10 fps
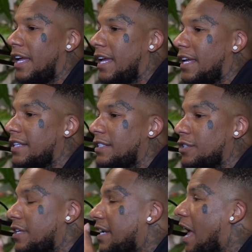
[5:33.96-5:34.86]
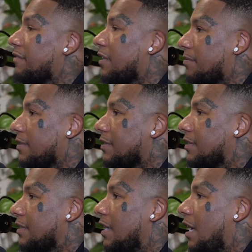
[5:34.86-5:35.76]
is you didn't have
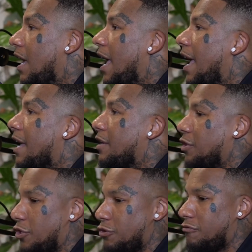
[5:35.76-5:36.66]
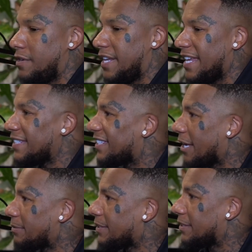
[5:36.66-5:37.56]
substance and you get
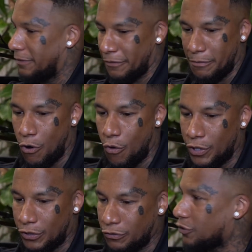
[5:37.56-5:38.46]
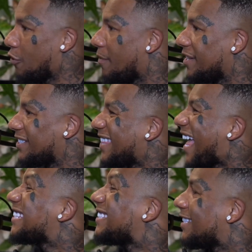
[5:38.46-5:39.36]
substance from going through so much.
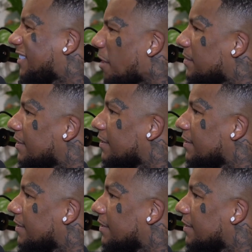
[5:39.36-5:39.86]
That's the substance.